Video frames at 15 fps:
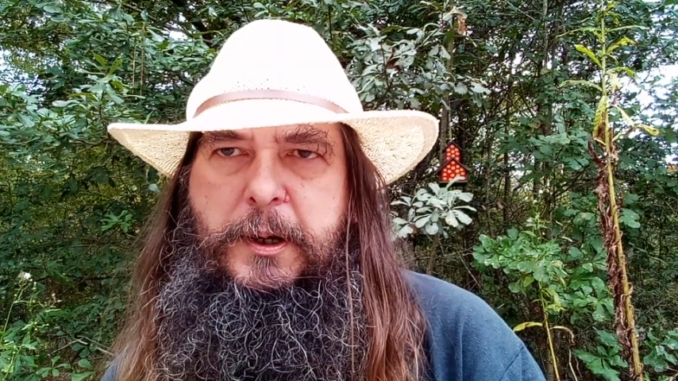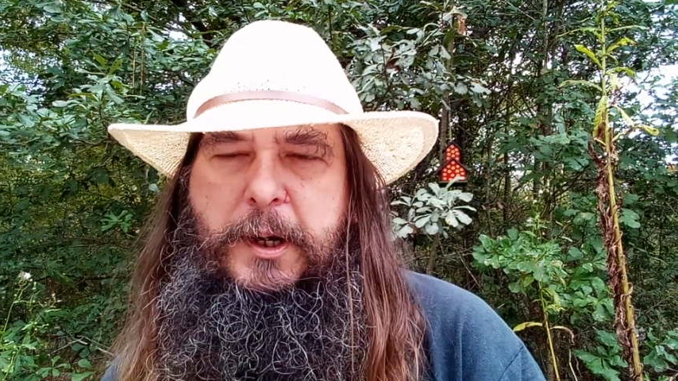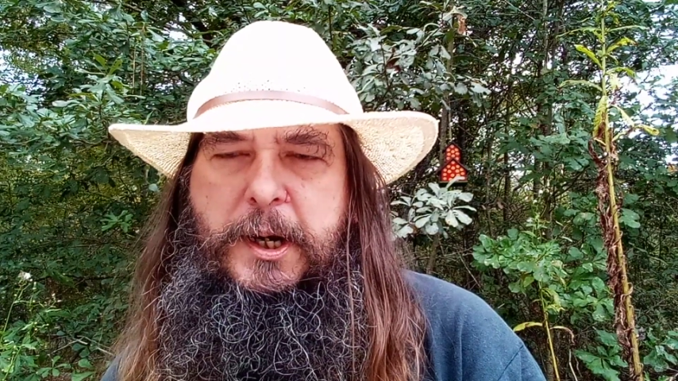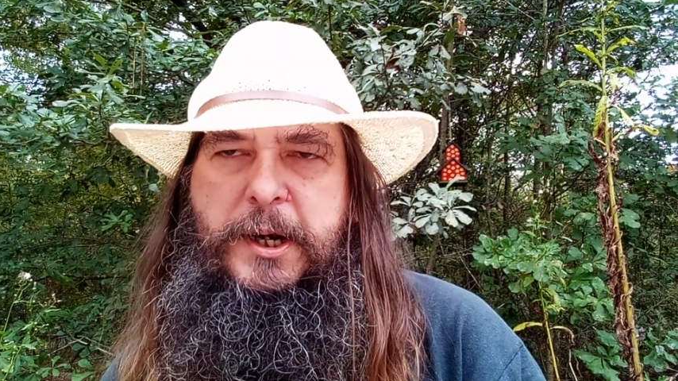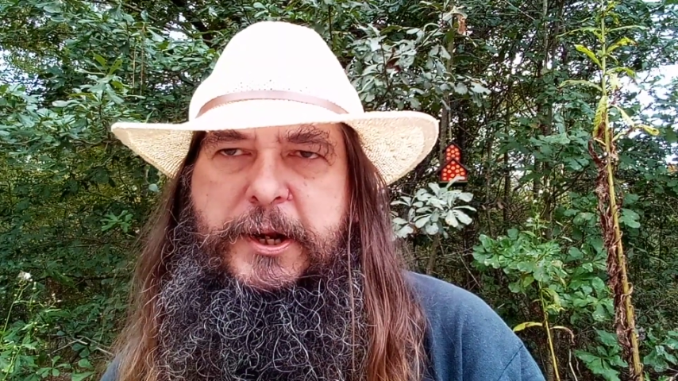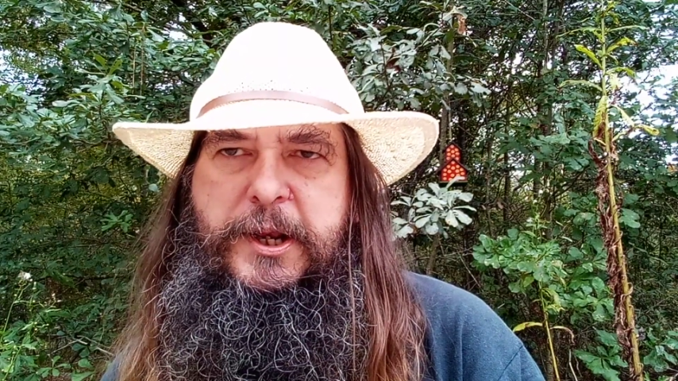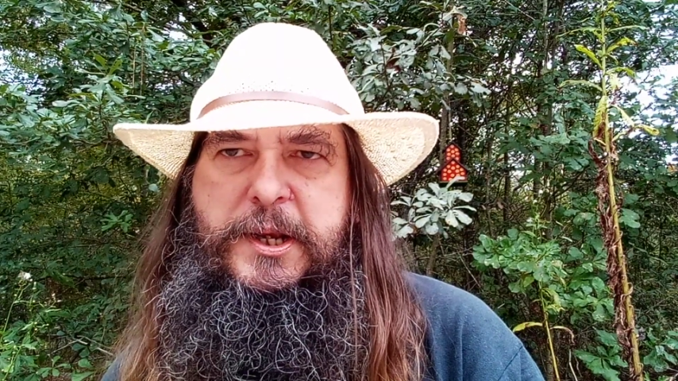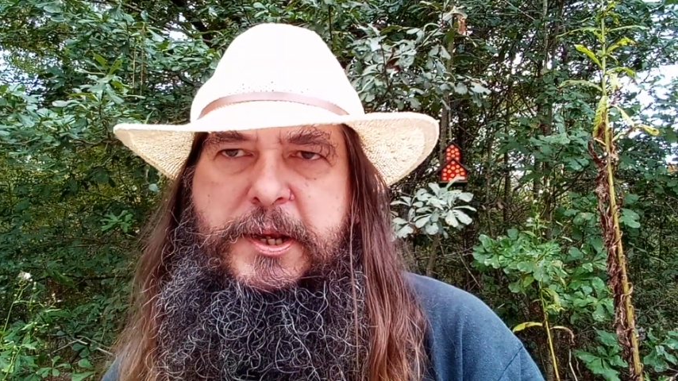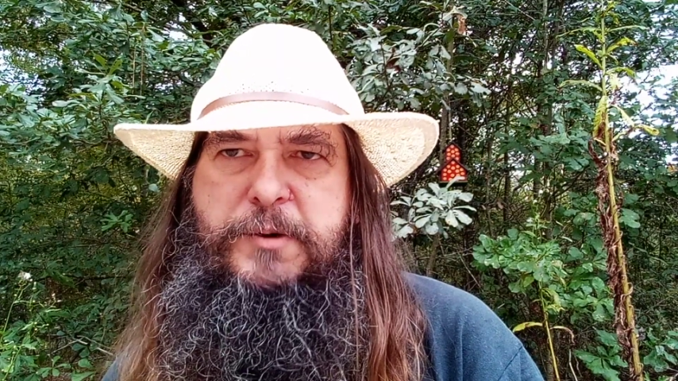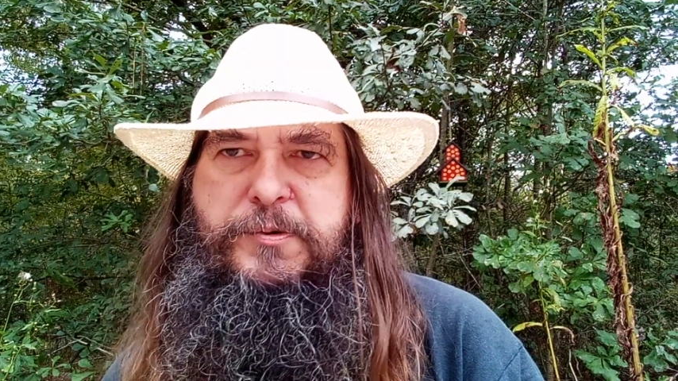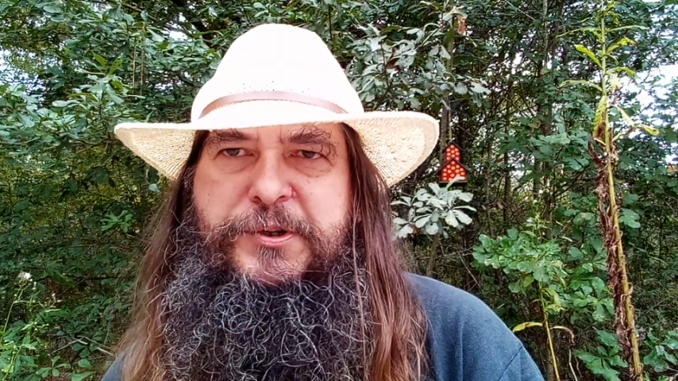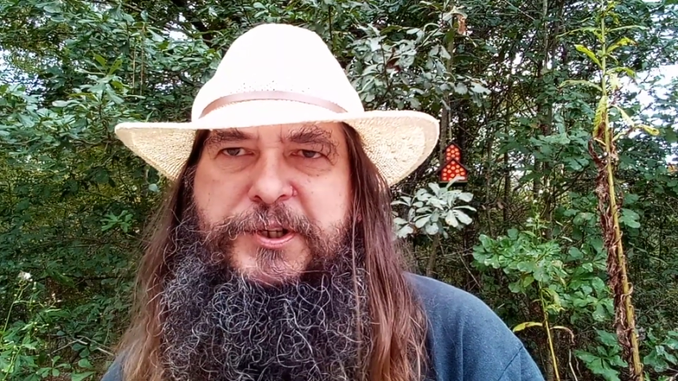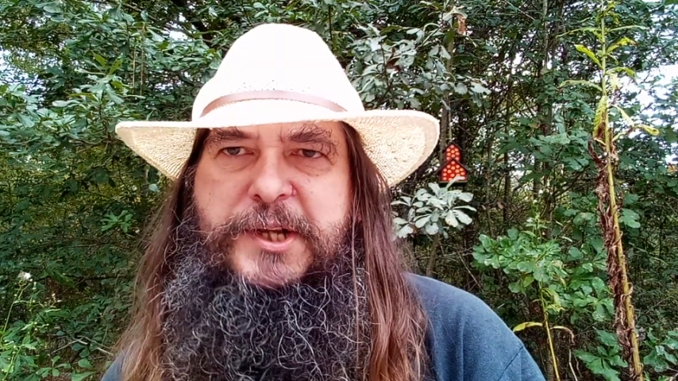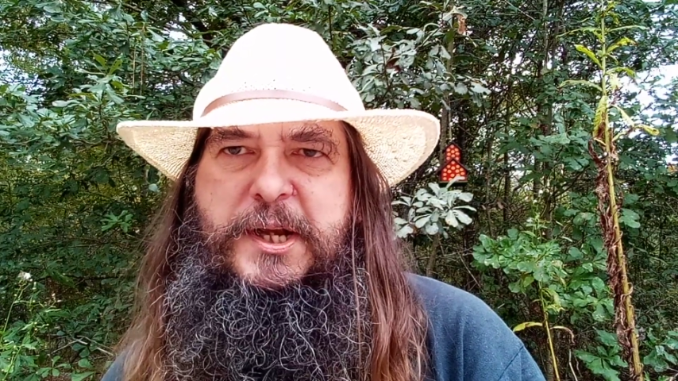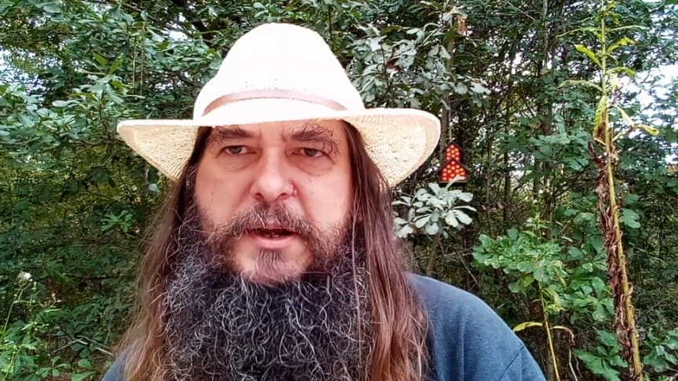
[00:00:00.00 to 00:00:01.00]
And I
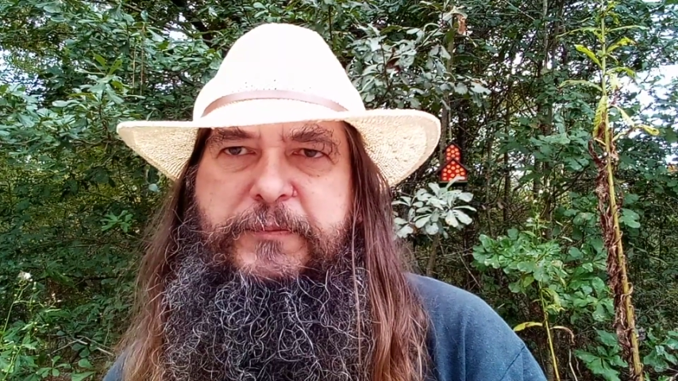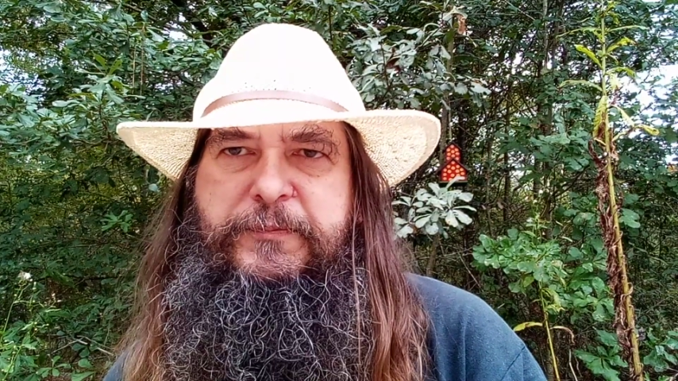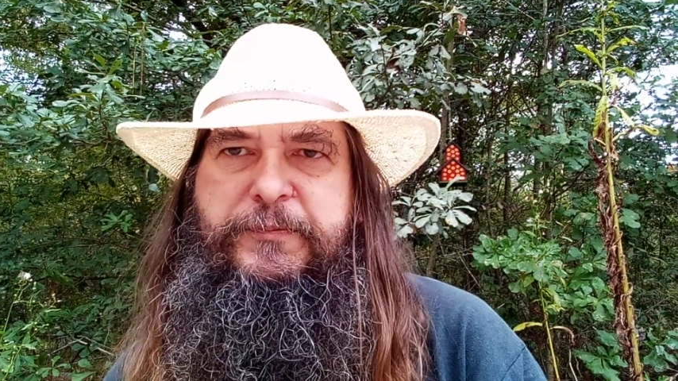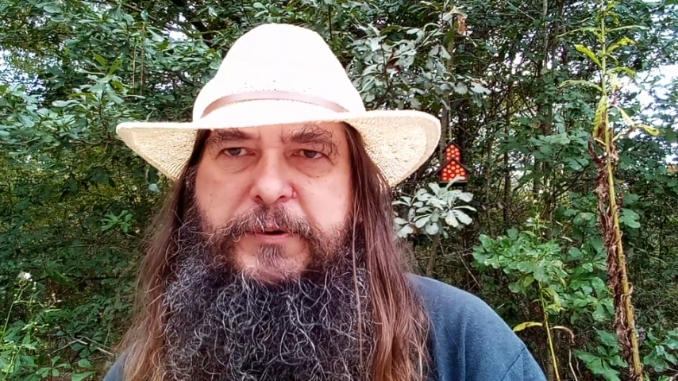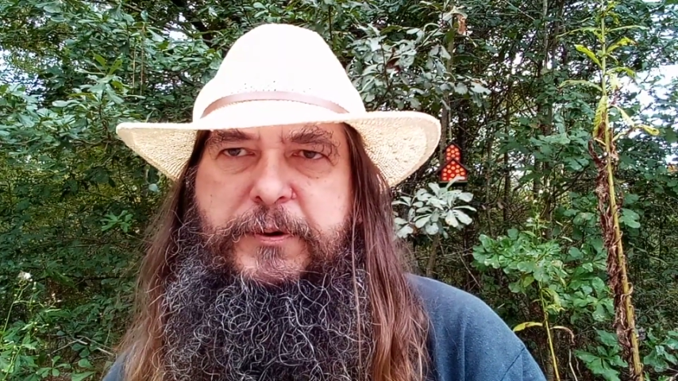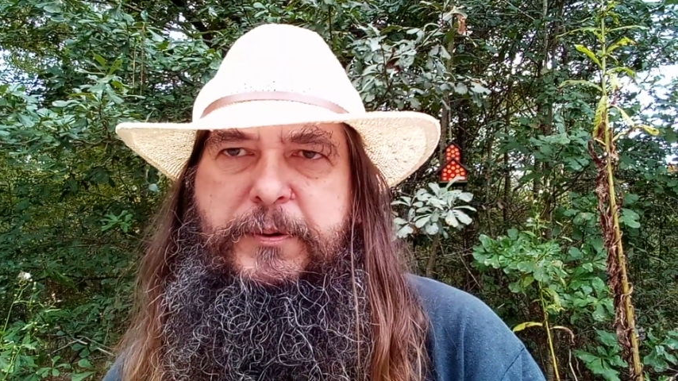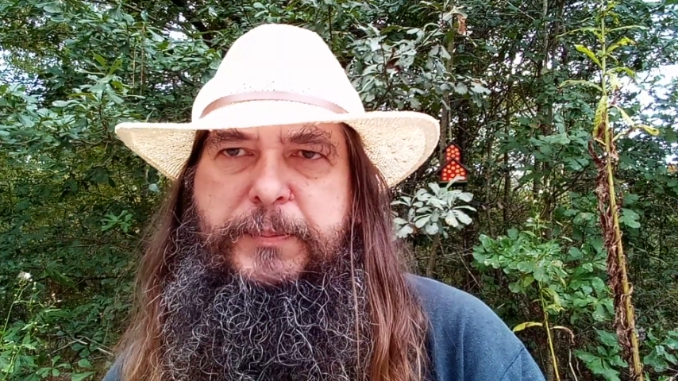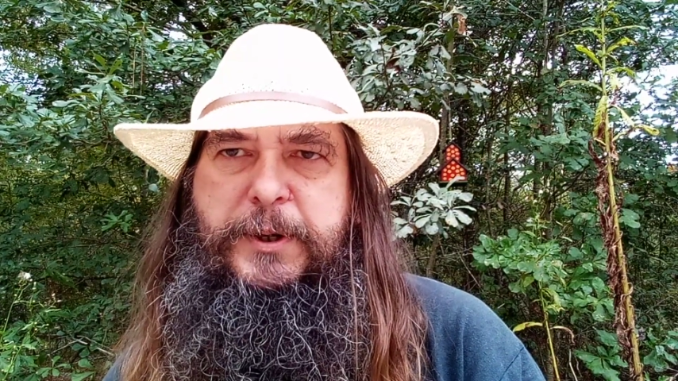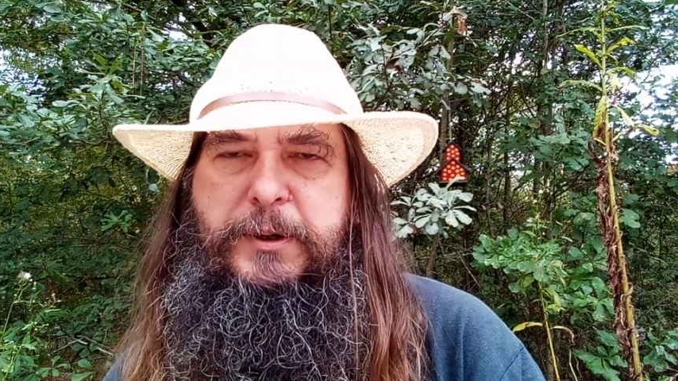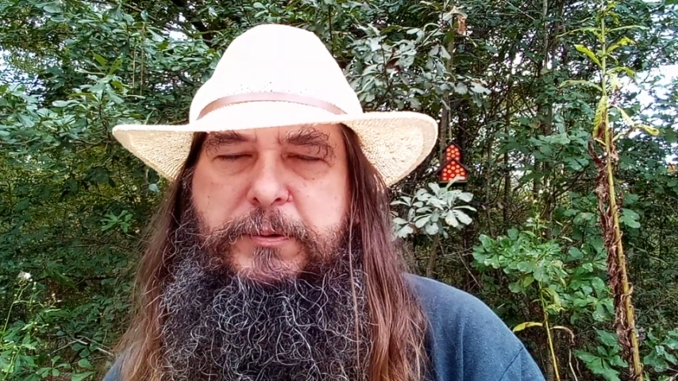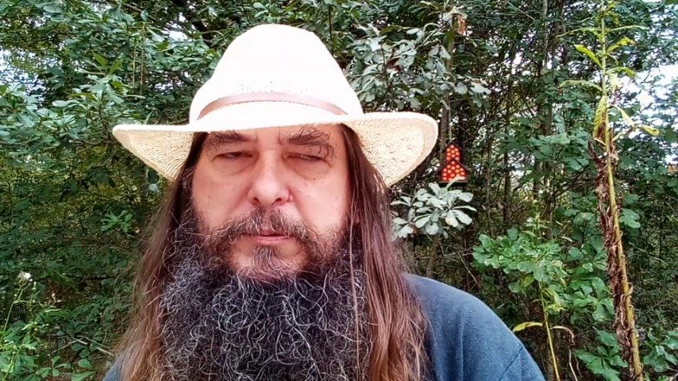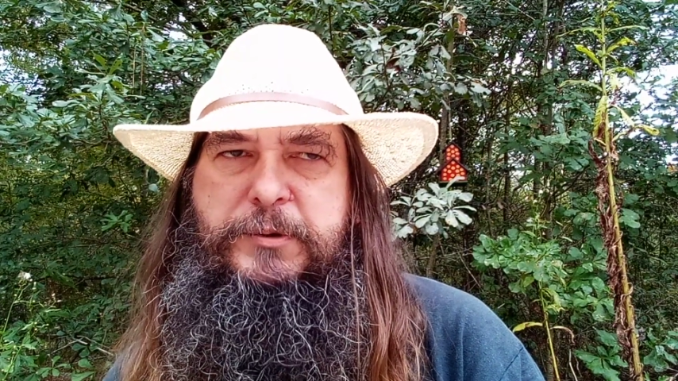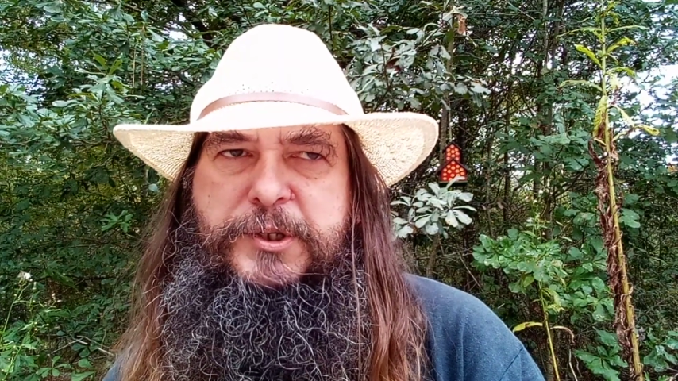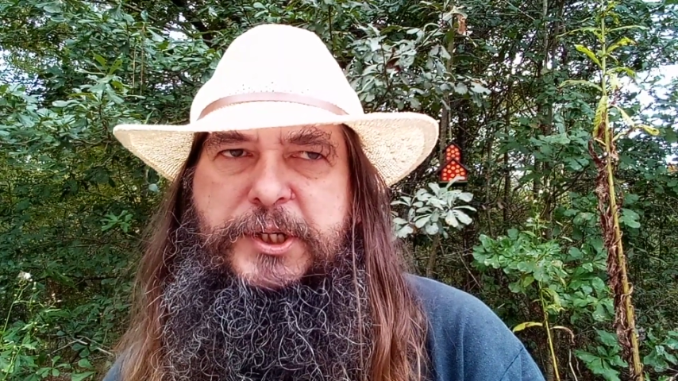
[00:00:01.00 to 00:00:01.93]
used that for about,